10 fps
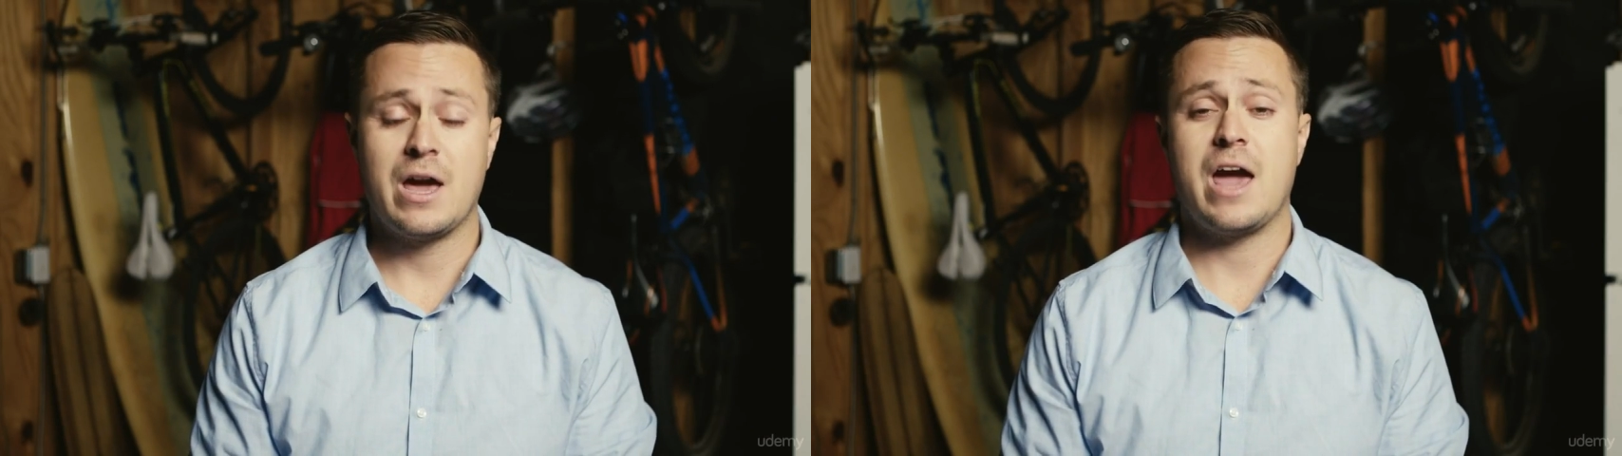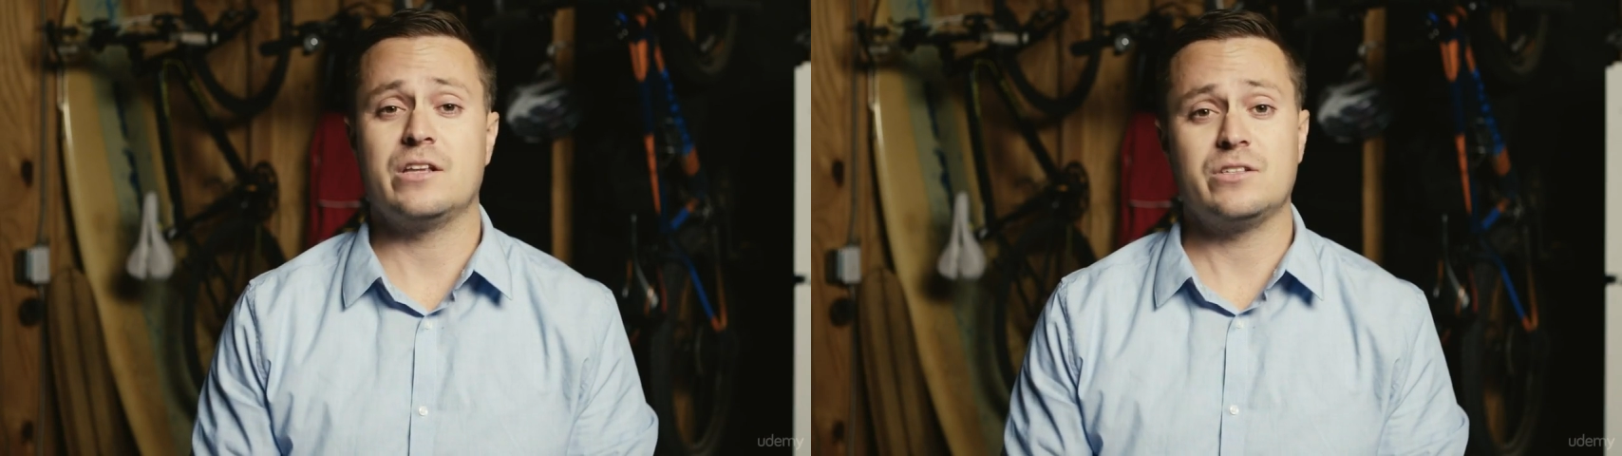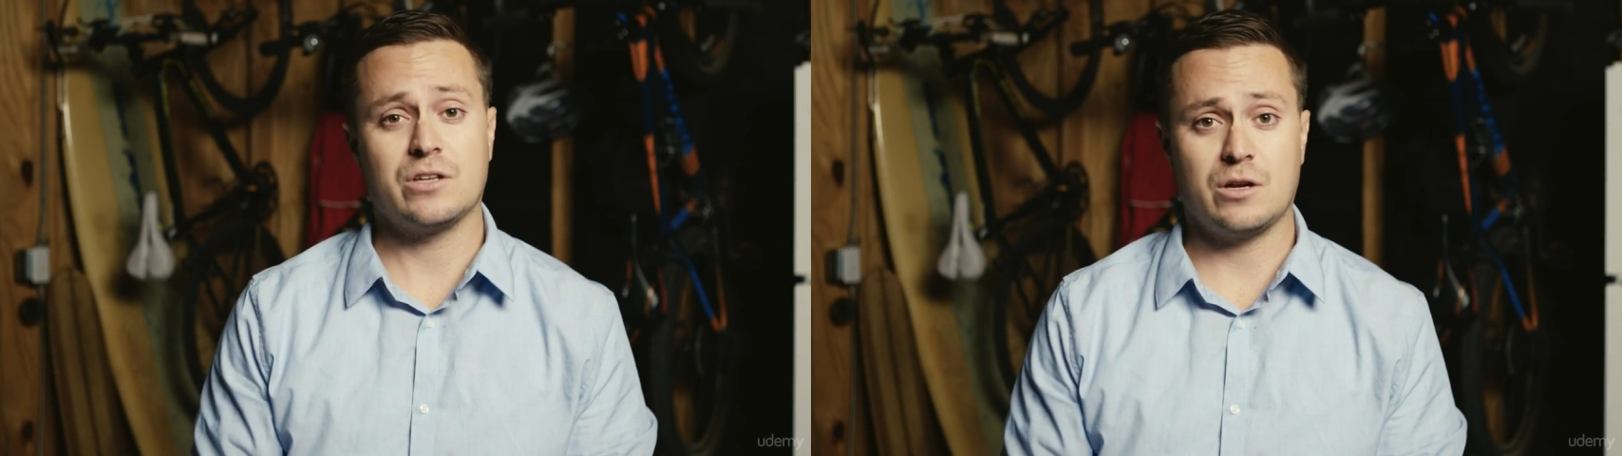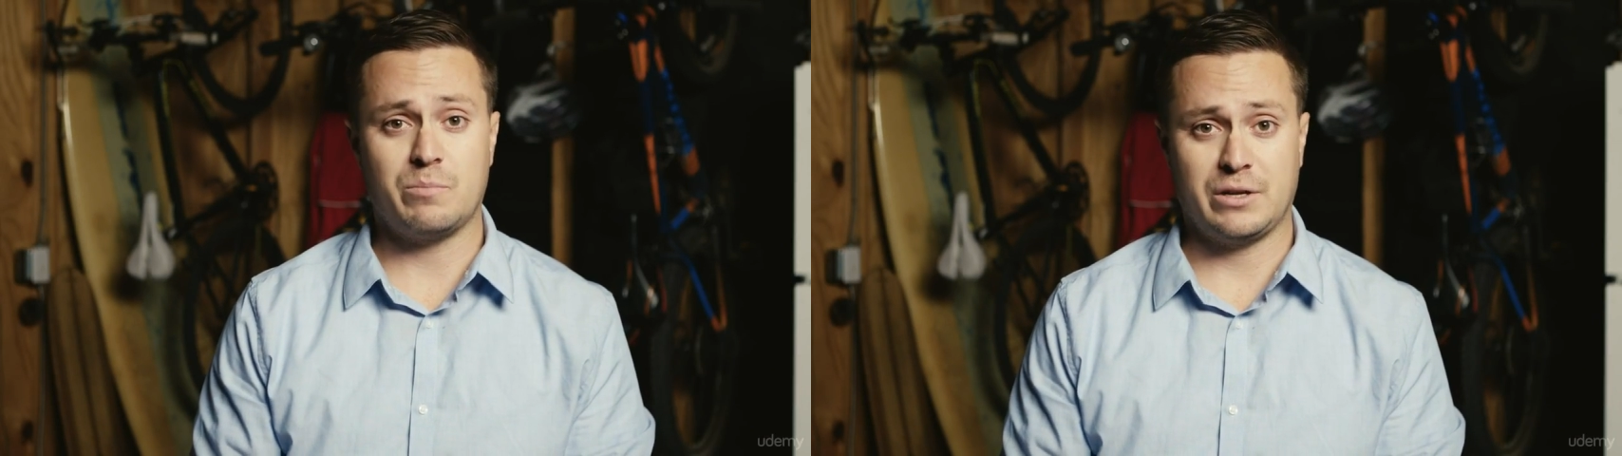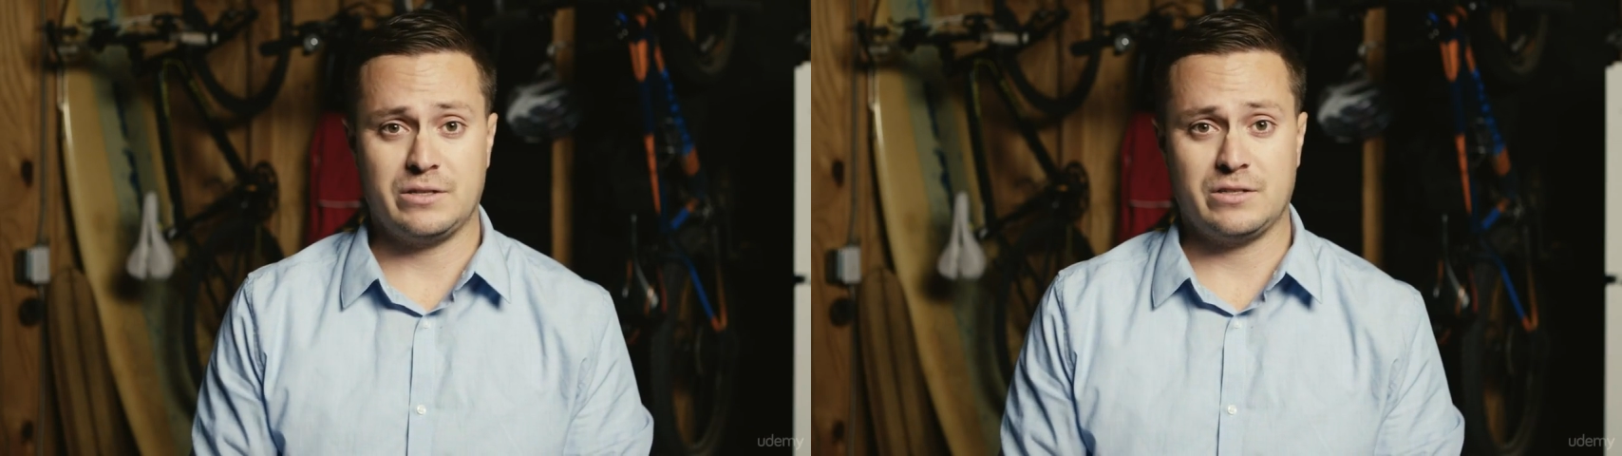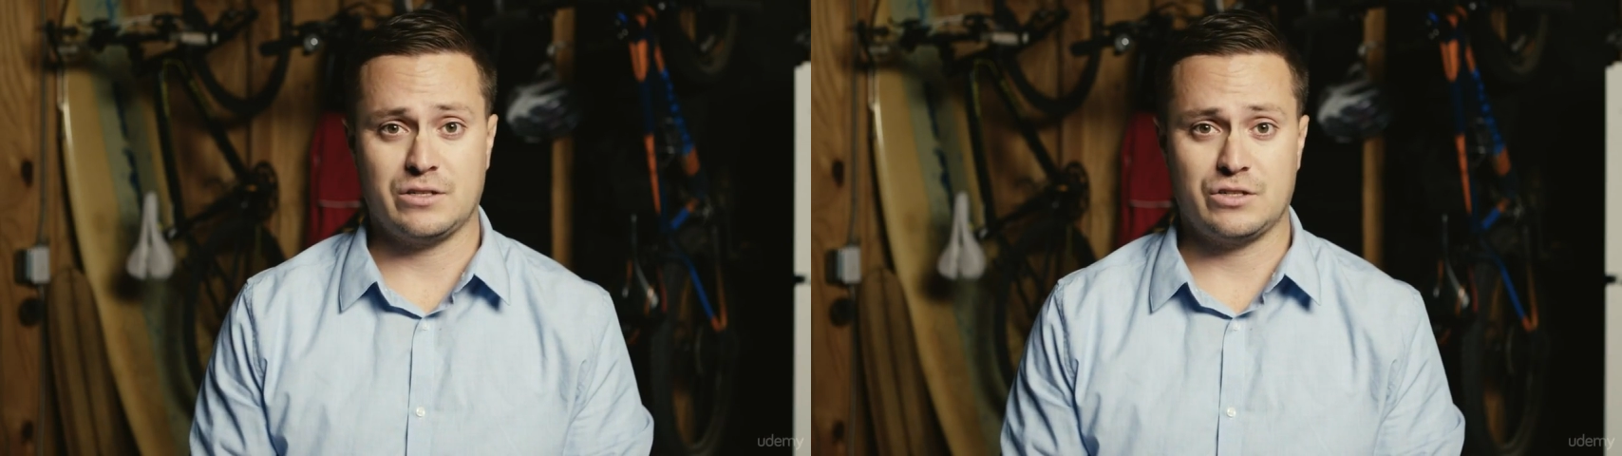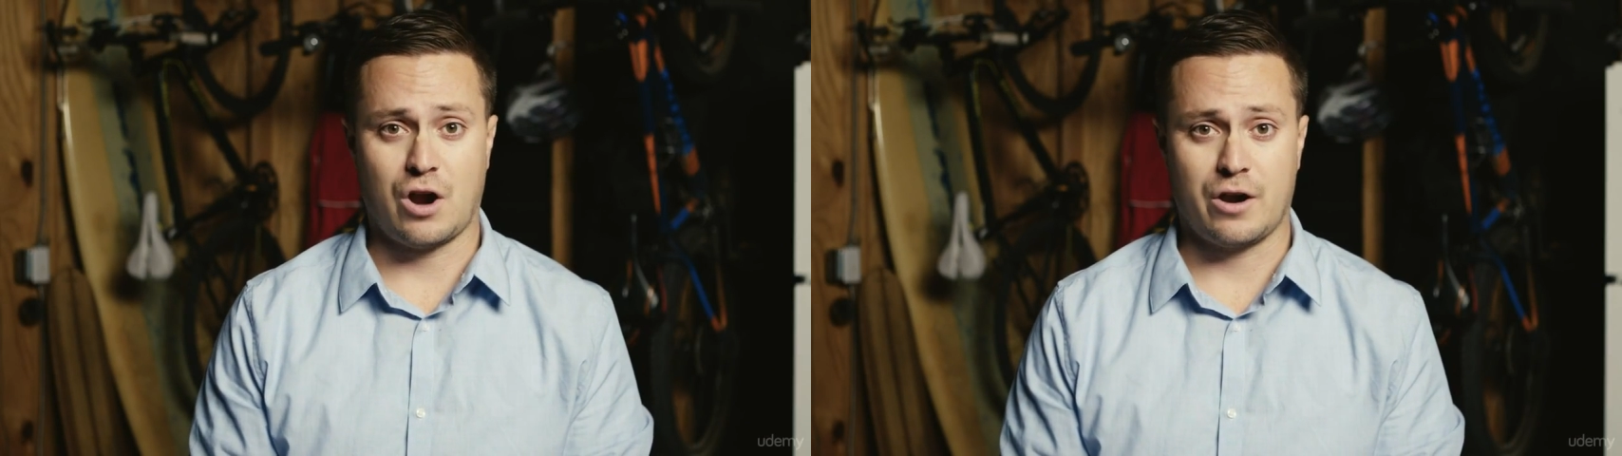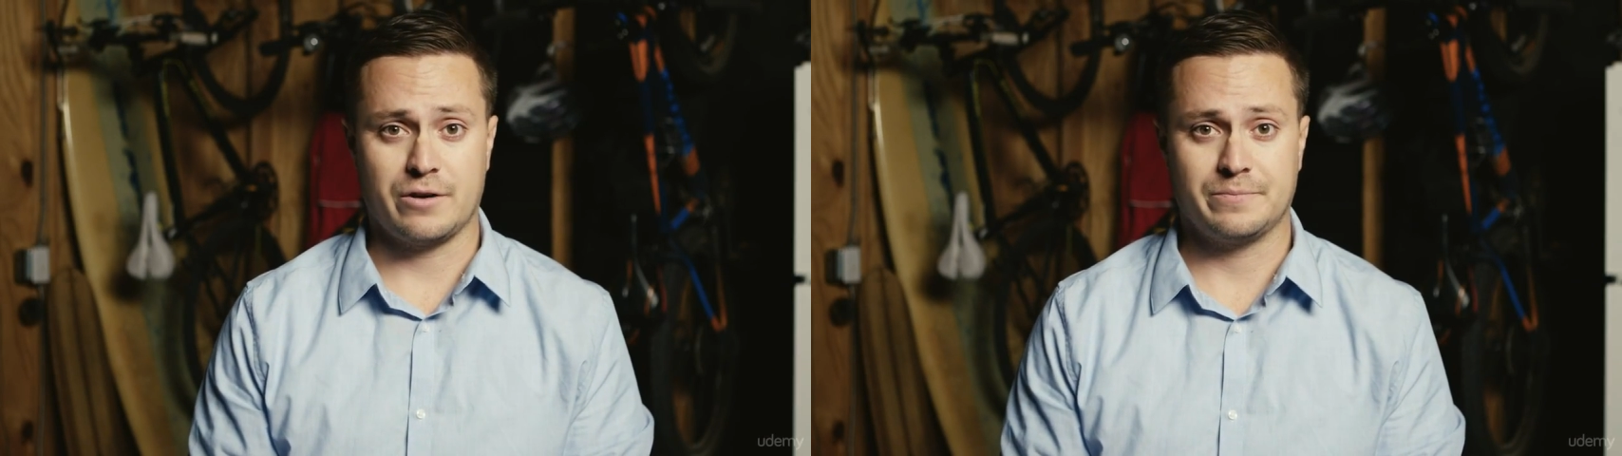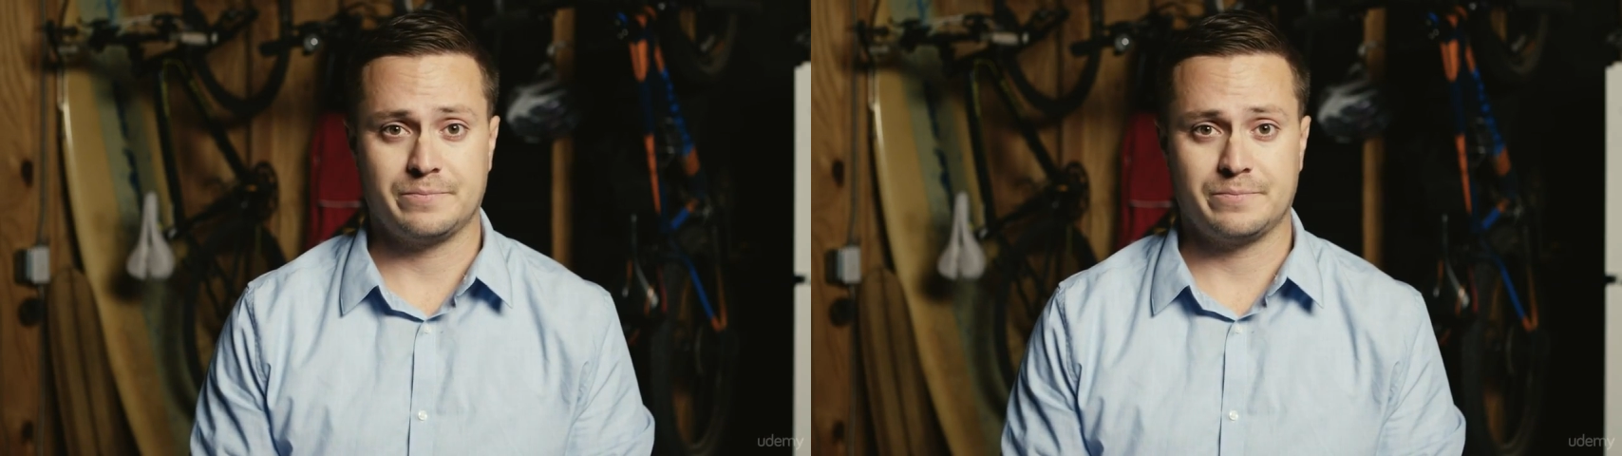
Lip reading: and it's a good place to start.